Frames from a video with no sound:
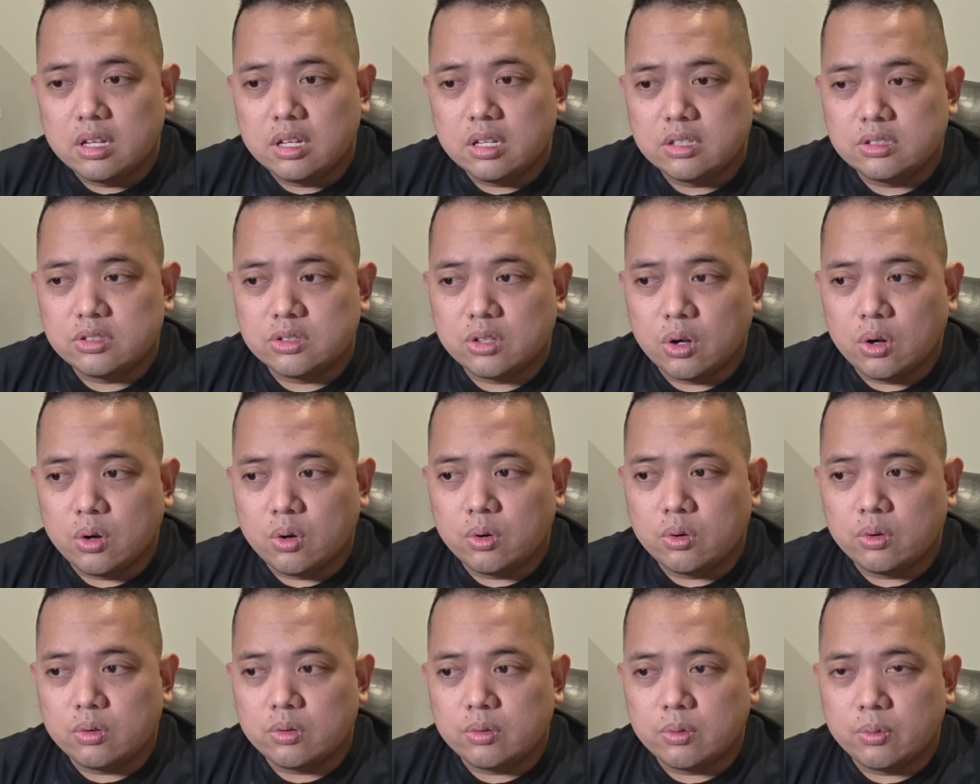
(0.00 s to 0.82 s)

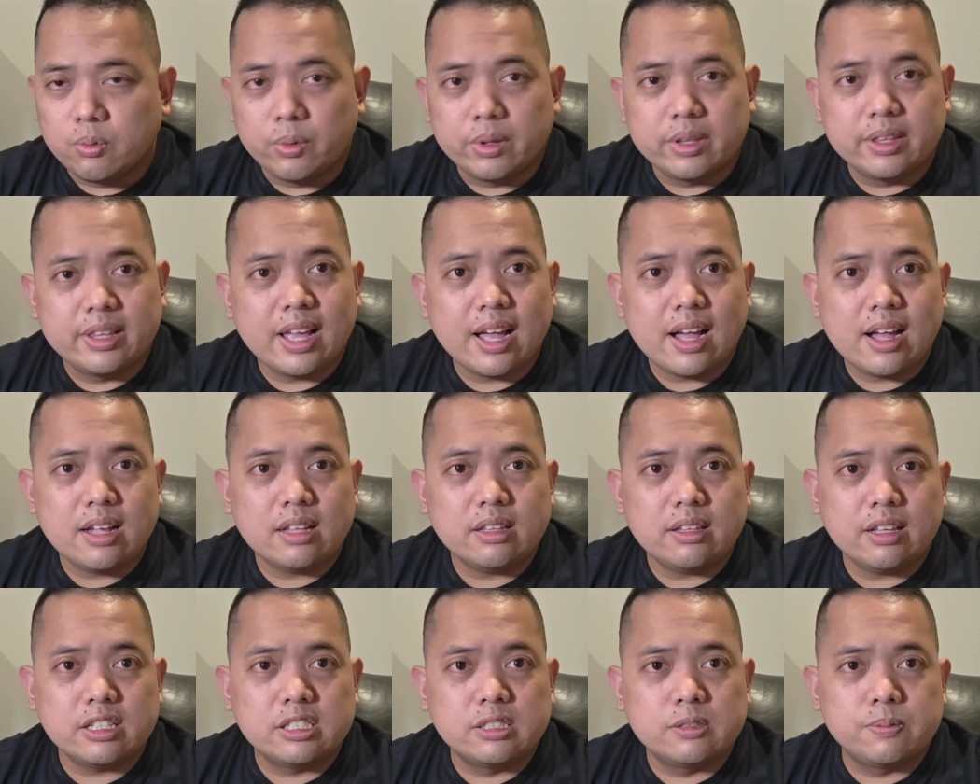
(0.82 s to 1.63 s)
So with
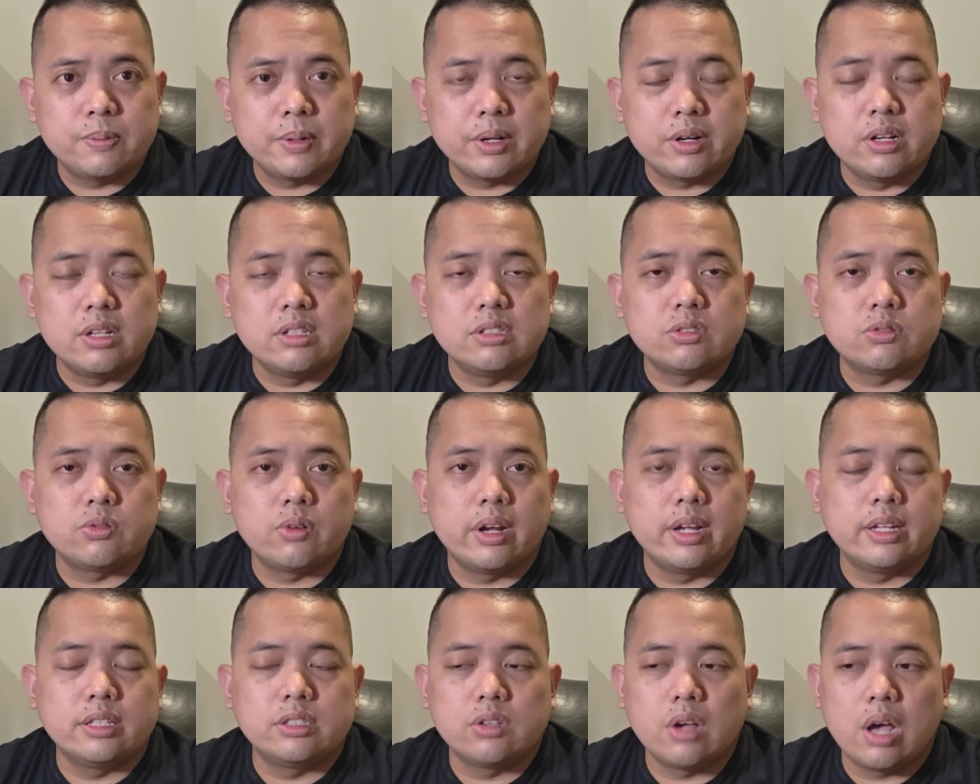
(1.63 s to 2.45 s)
that experience,
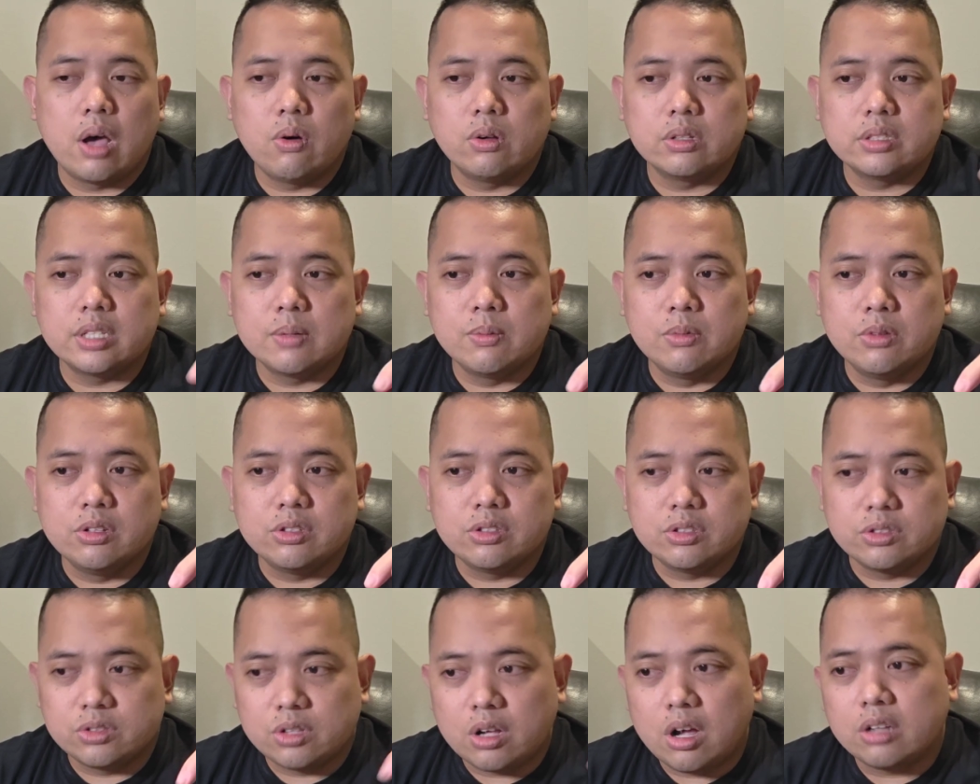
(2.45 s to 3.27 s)
right, so I was able
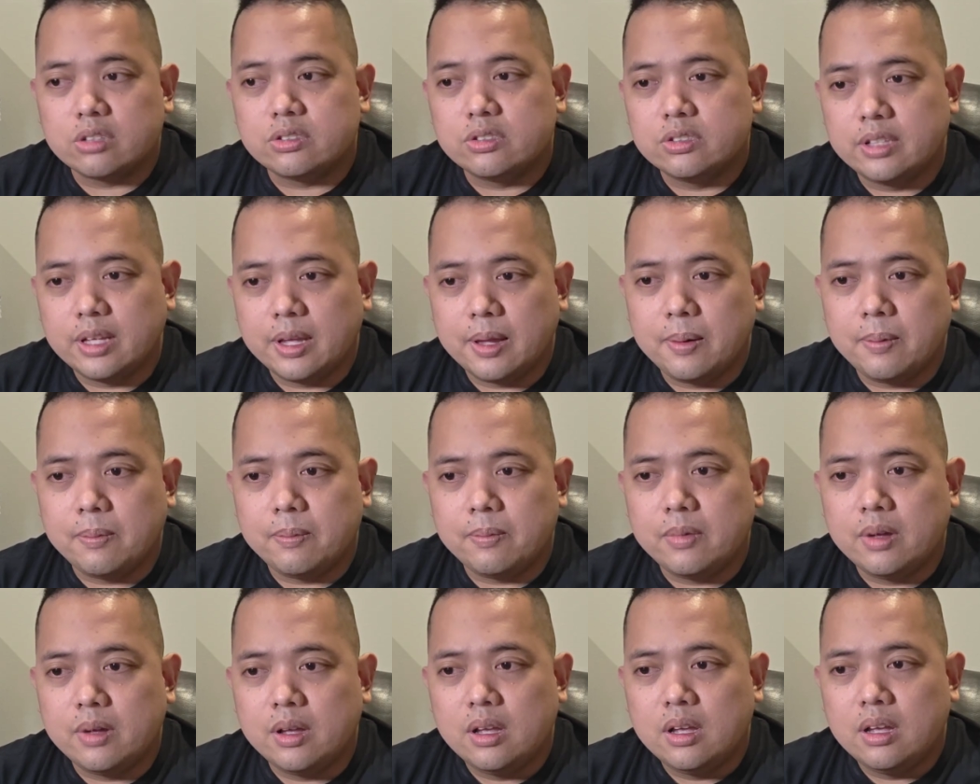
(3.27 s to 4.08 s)
to talk to
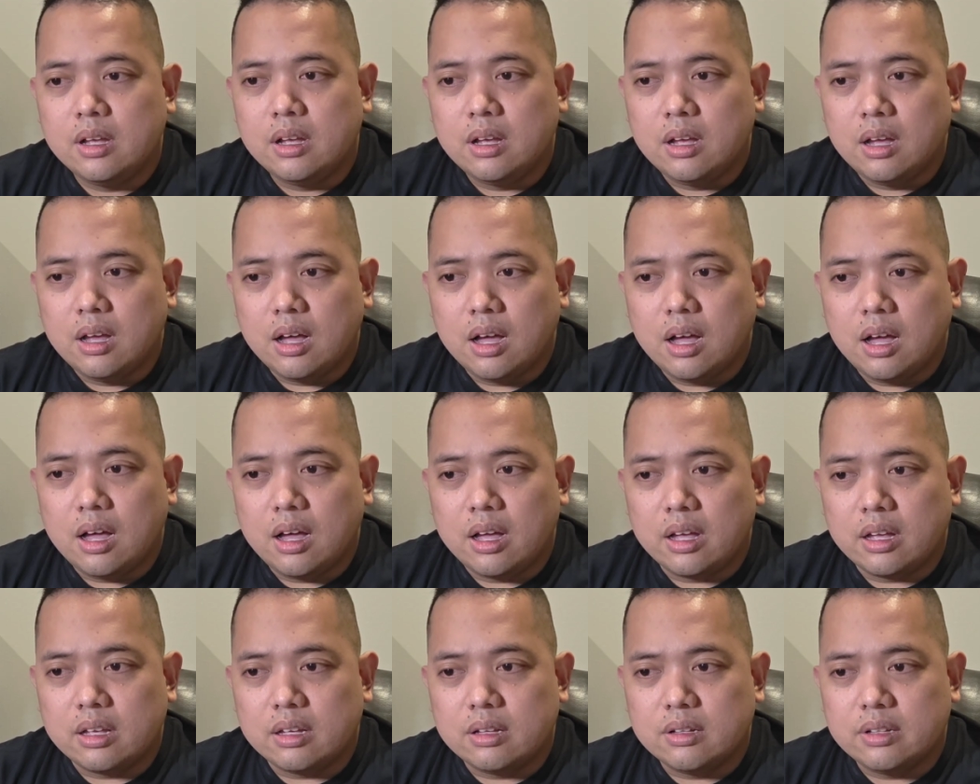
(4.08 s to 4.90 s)
them,
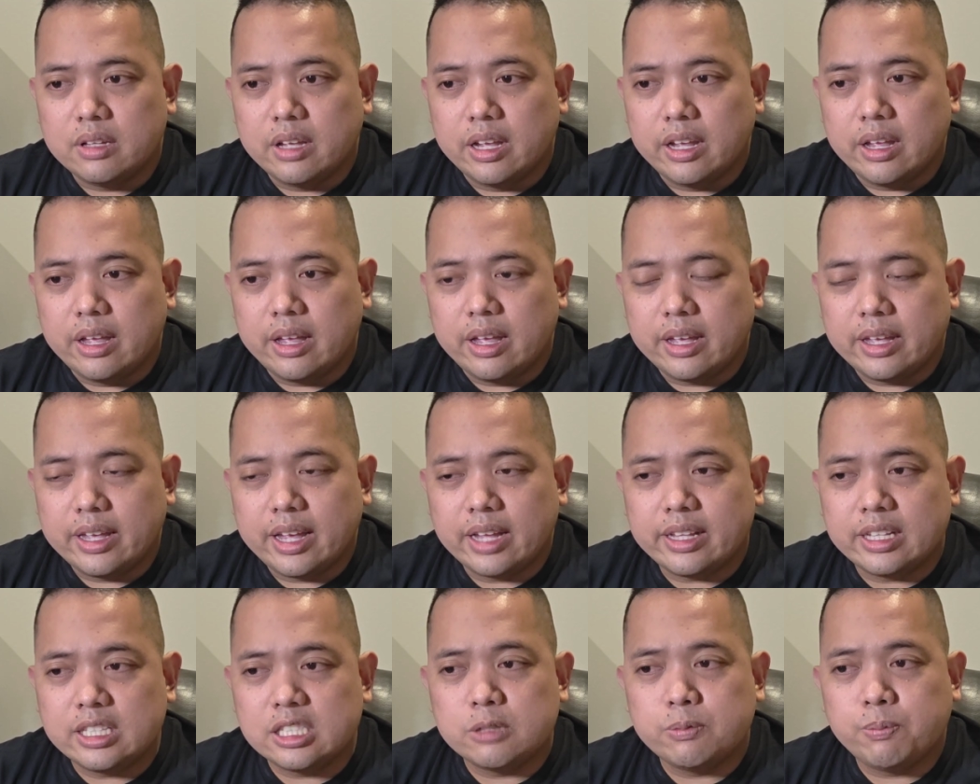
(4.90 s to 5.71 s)
uh,
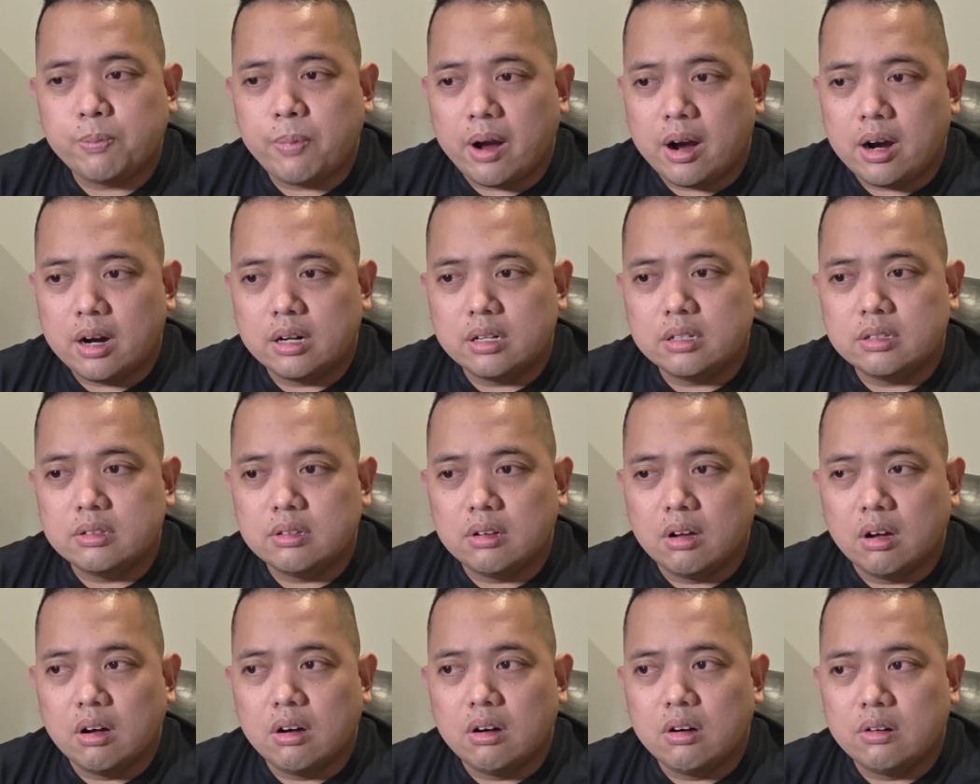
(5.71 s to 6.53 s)
get inspired
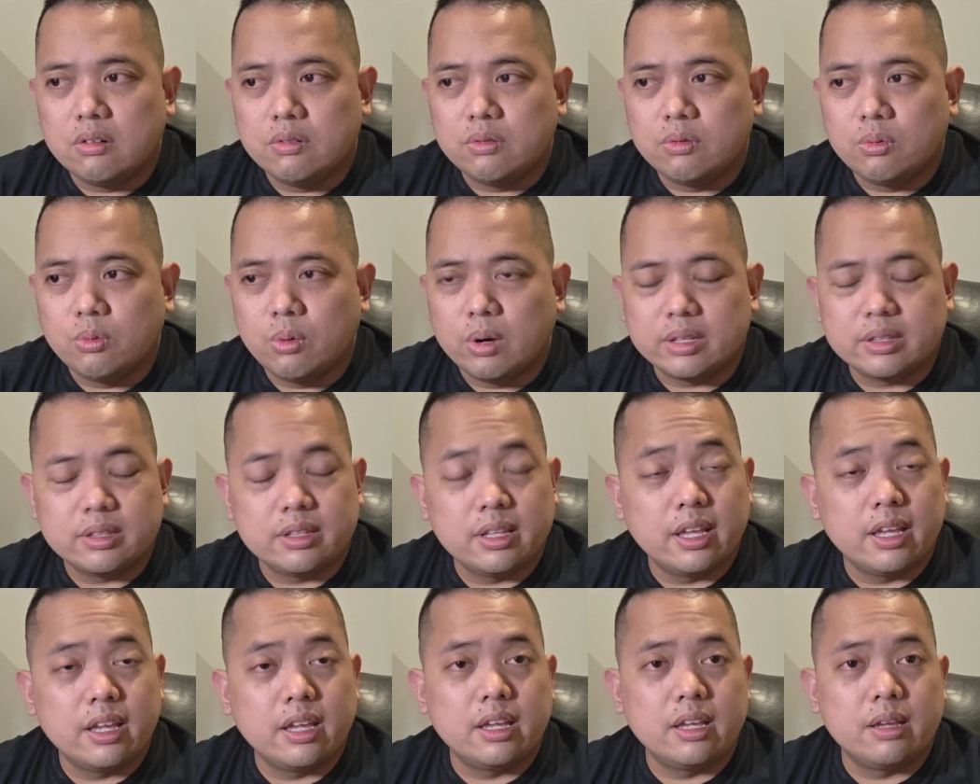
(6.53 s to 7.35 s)
of what
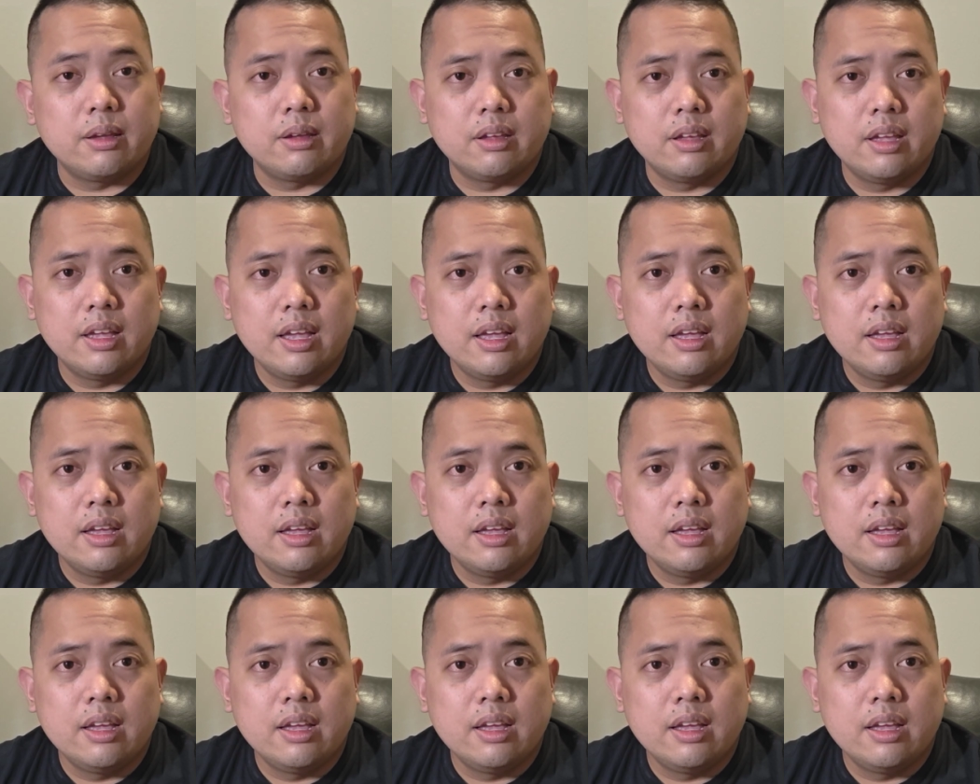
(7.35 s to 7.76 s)
they